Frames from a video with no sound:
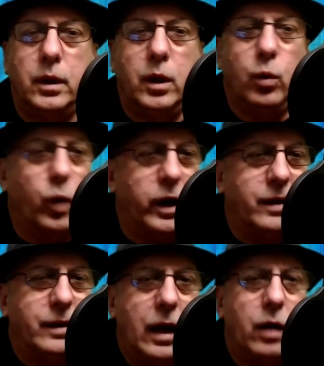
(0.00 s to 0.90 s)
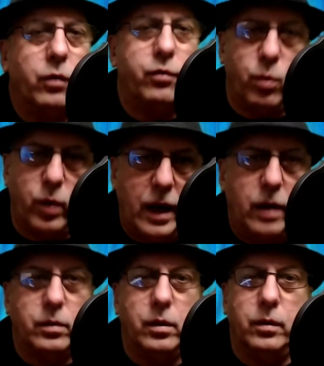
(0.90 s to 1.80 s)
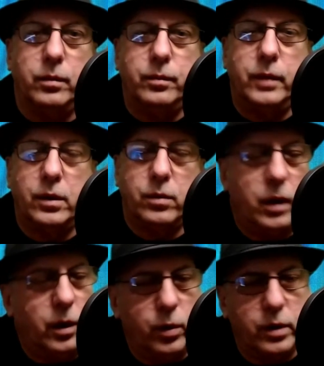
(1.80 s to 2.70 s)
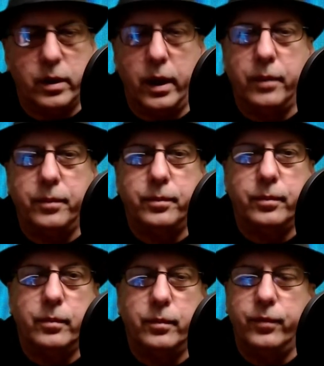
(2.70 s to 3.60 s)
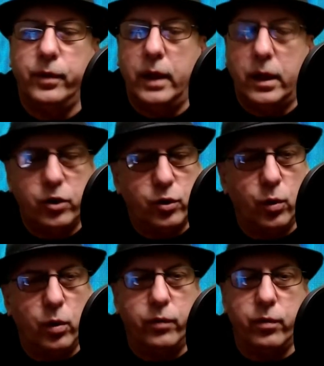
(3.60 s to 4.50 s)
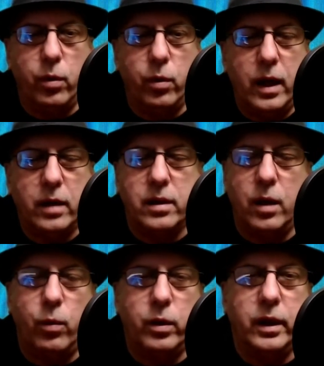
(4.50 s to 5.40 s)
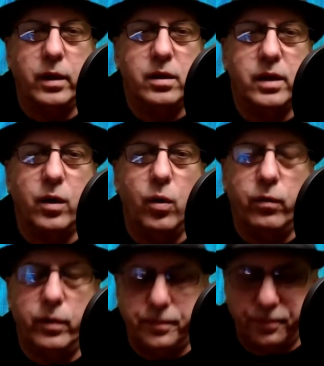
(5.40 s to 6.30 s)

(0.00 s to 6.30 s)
When in doubt, throw it out, though. That's what I always say. If you're not sure, throw it out. It's not worth getting sick over.